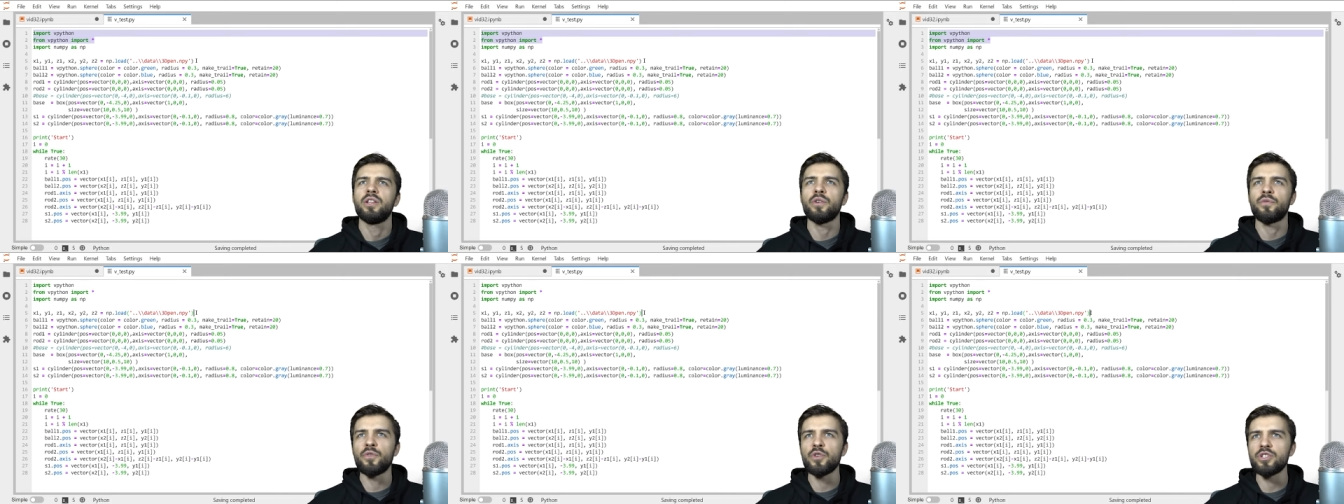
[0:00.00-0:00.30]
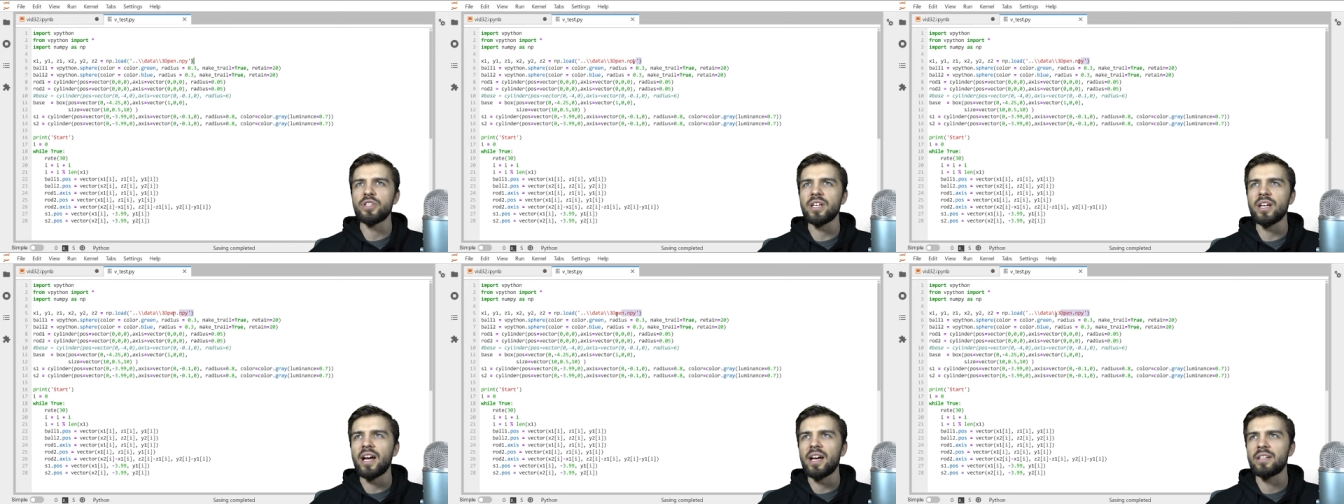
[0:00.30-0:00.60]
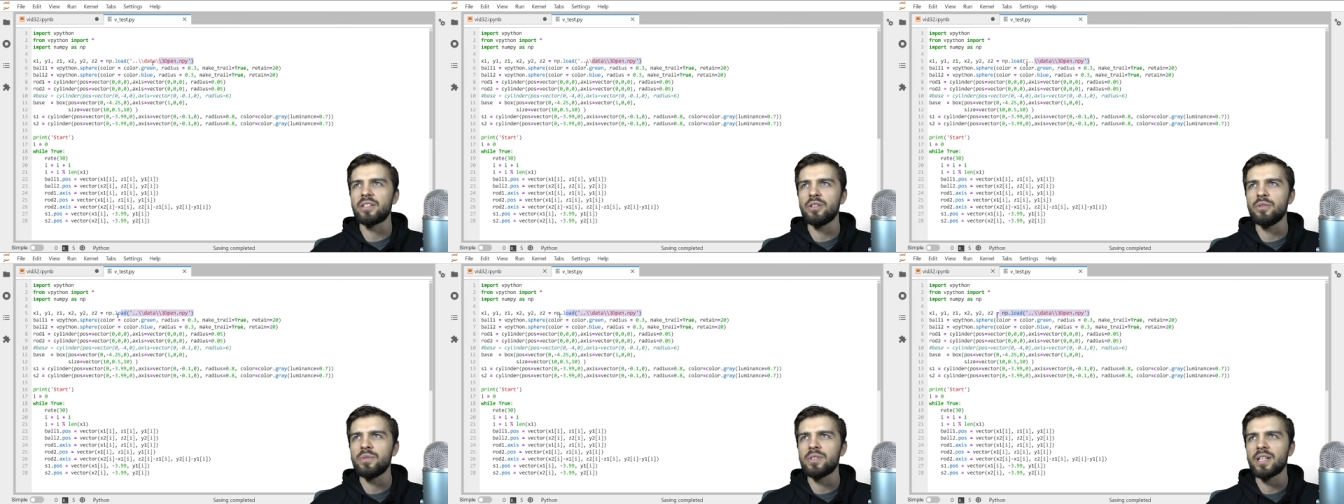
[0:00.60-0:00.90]
The first thing
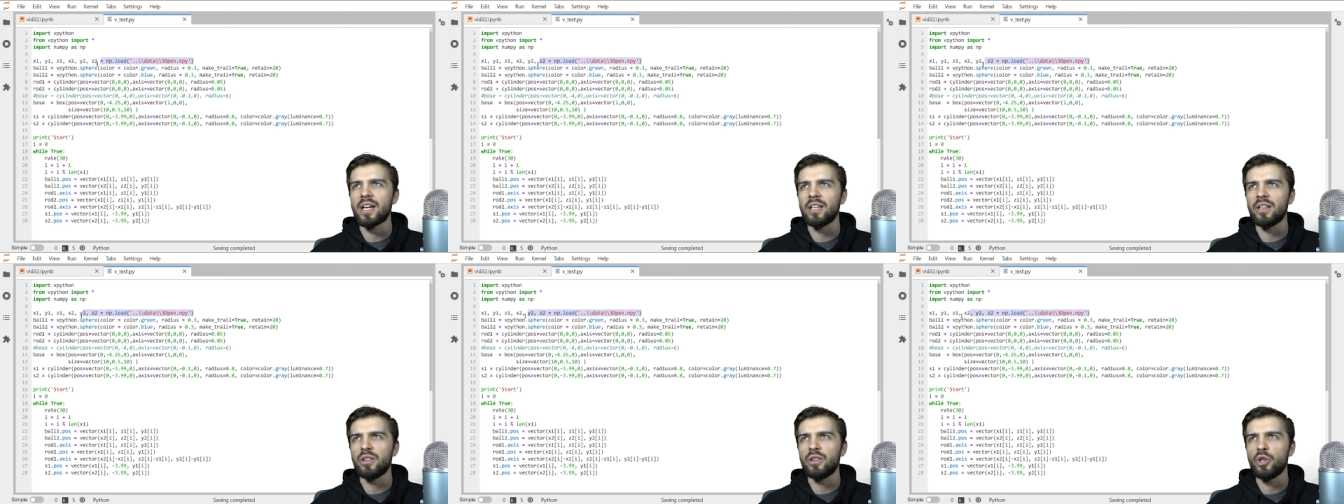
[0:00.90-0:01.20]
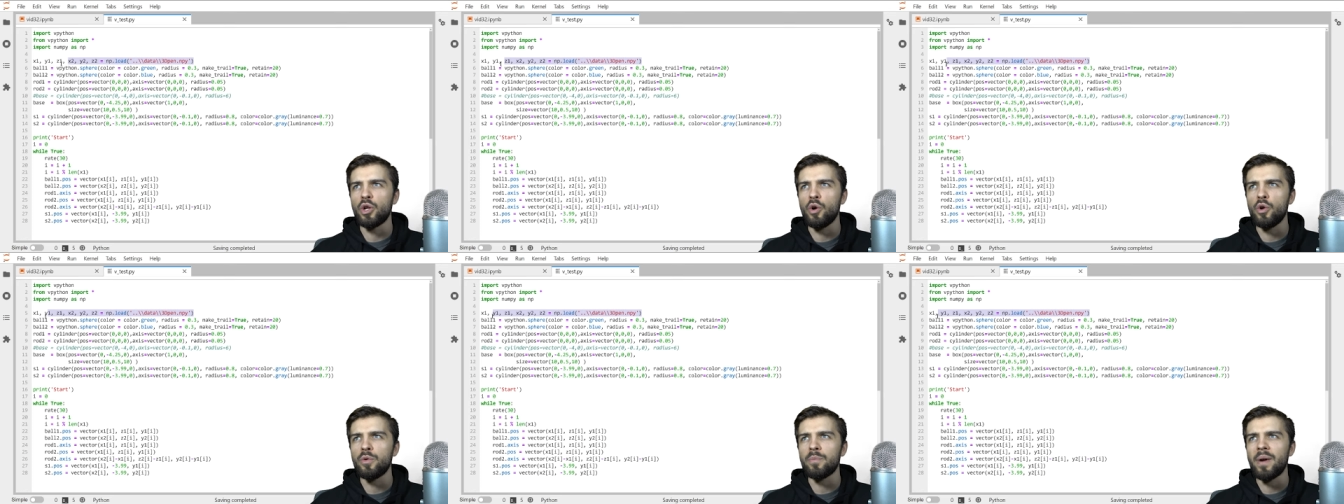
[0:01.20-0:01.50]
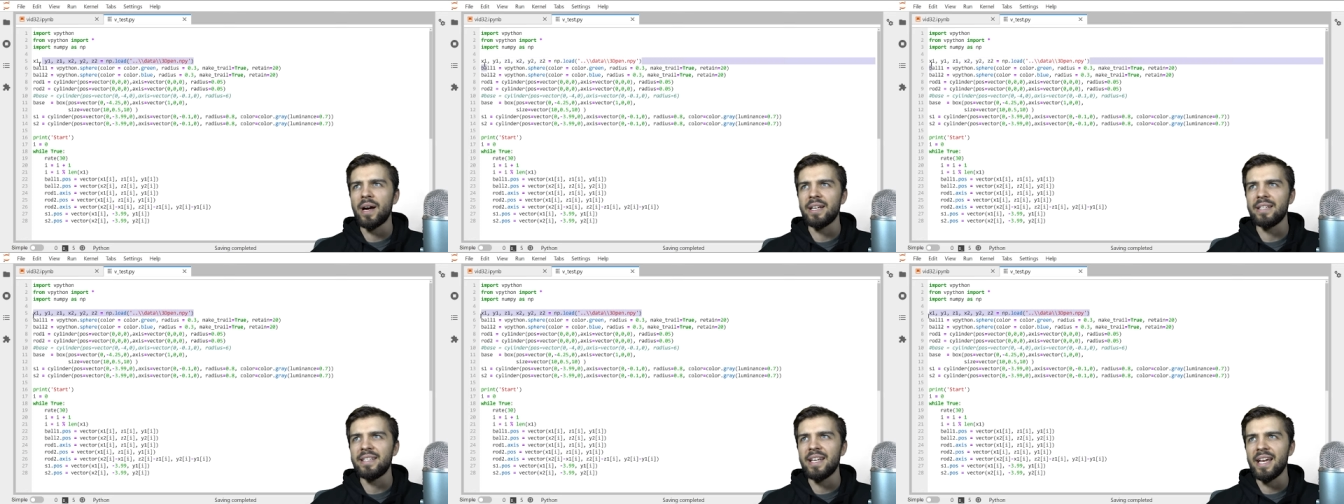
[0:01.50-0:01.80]
I do is I load
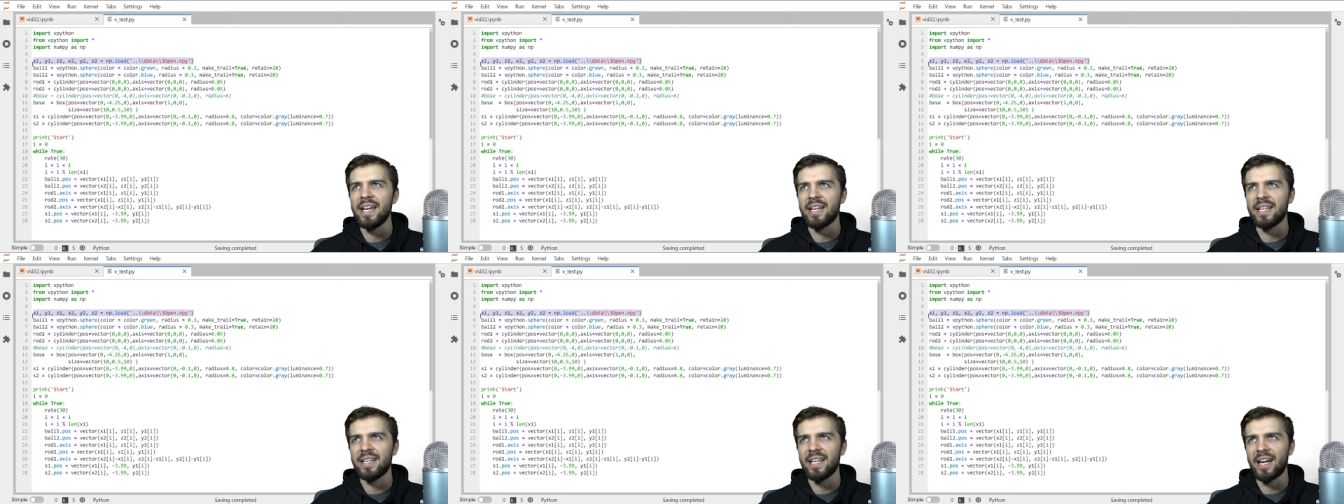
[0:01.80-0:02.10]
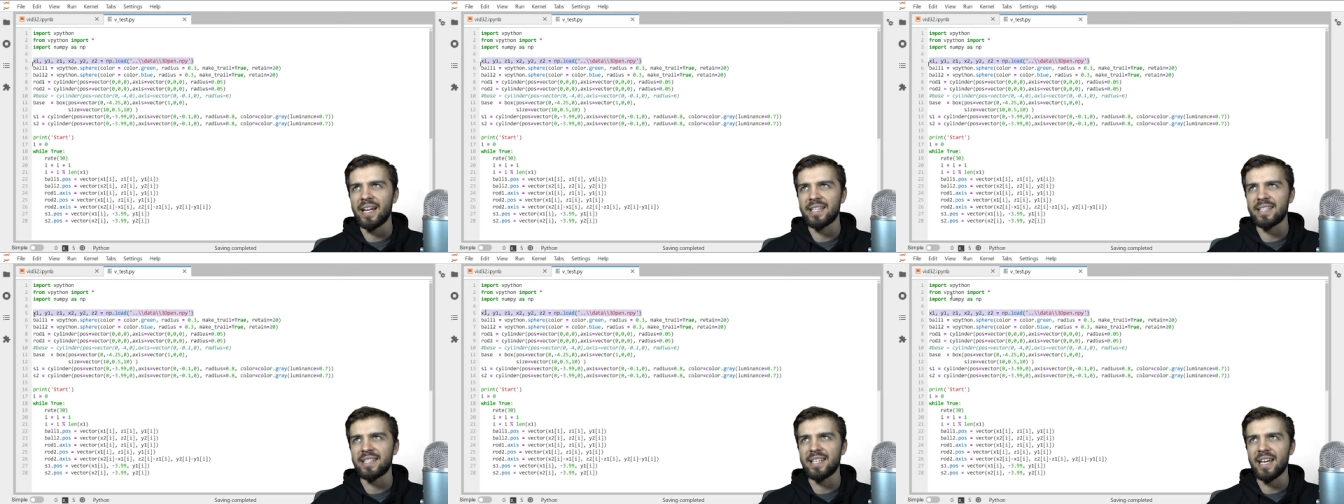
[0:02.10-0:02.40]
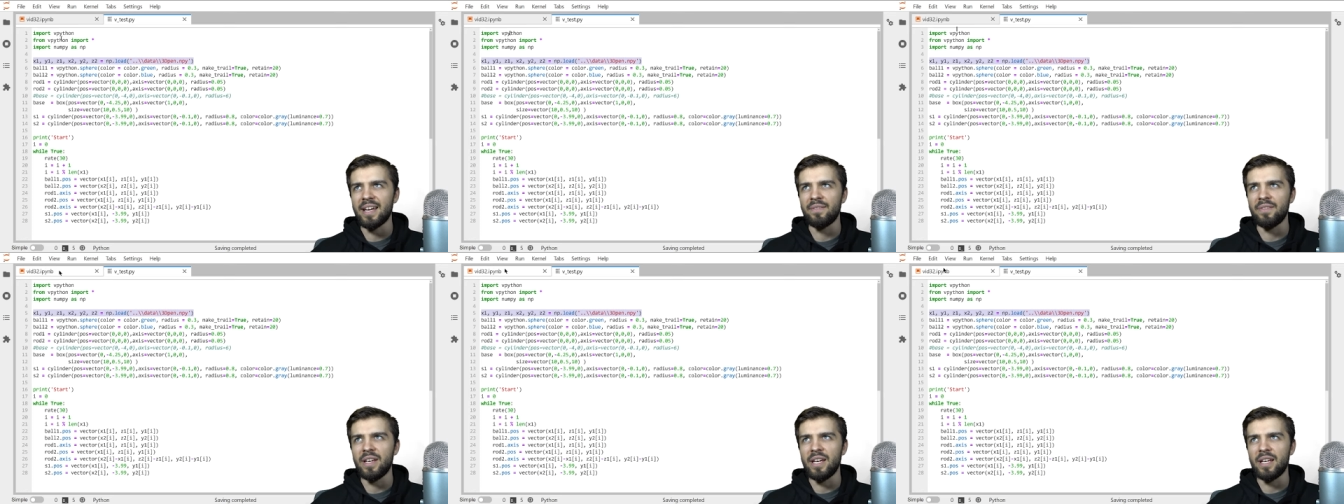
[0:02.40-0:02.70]
my data that I
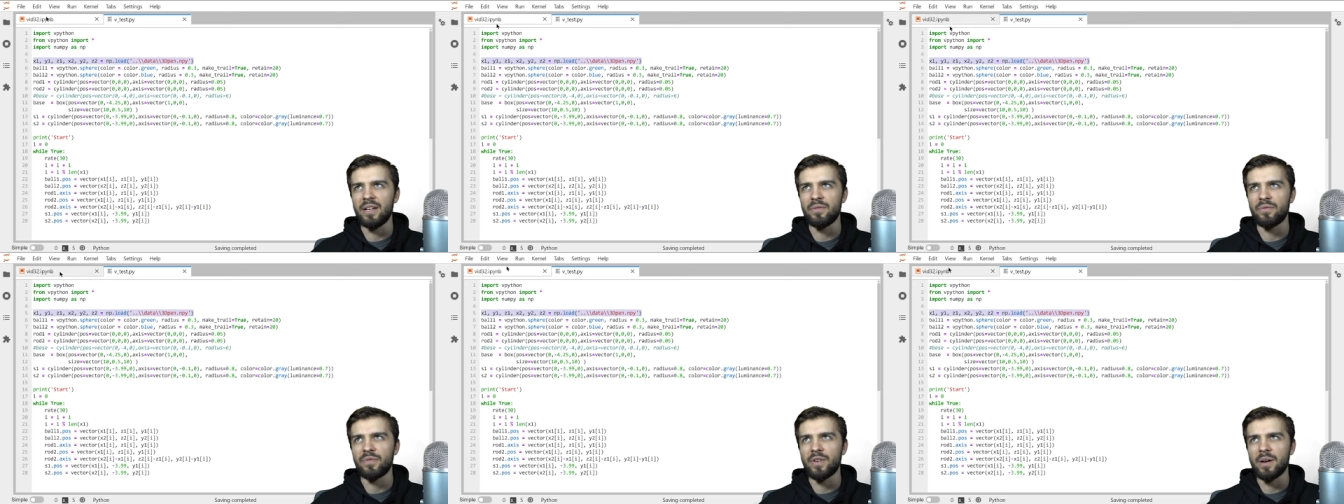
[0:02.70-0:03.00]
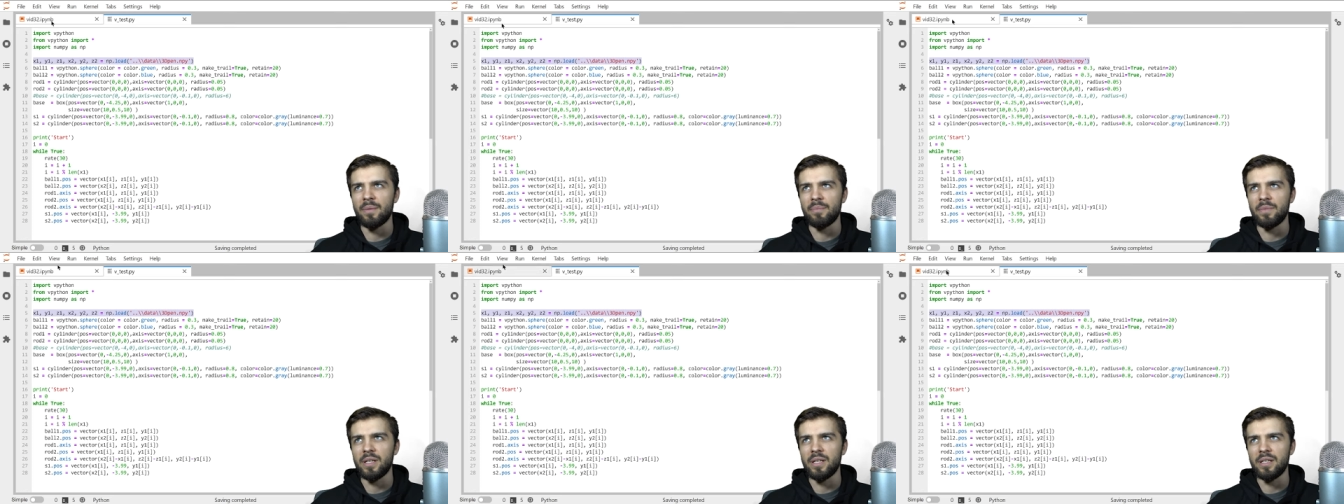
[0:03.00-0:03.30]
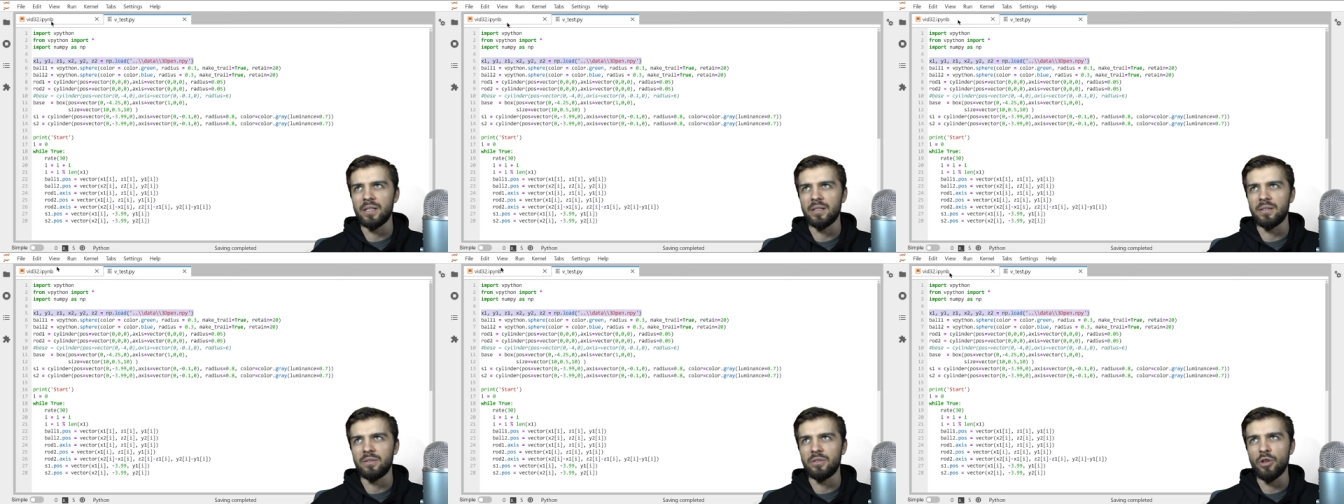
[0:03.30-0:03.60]
saved in from
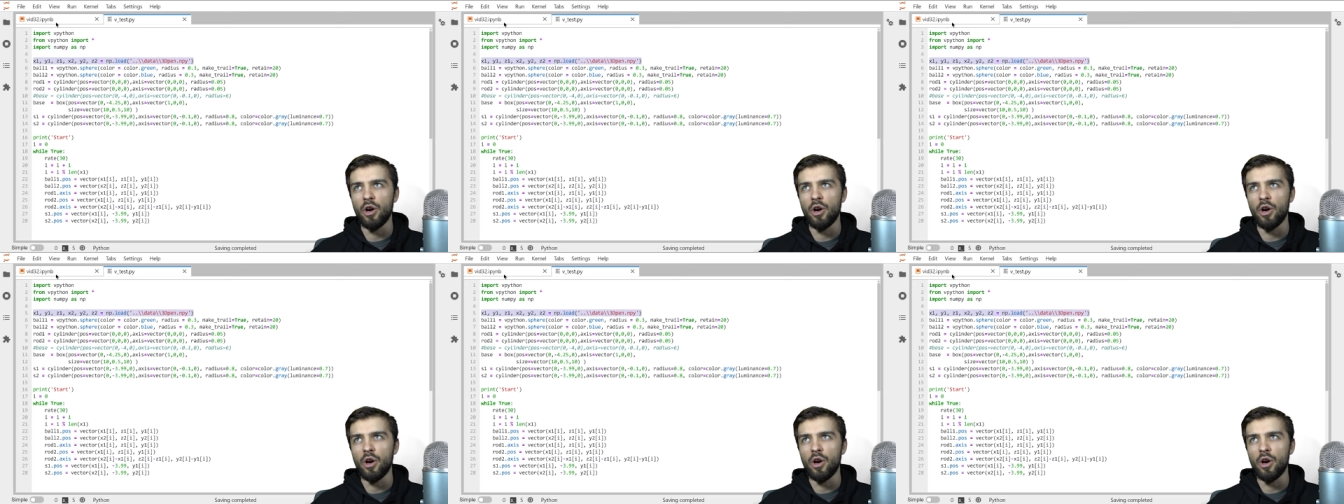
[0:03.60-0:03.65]
the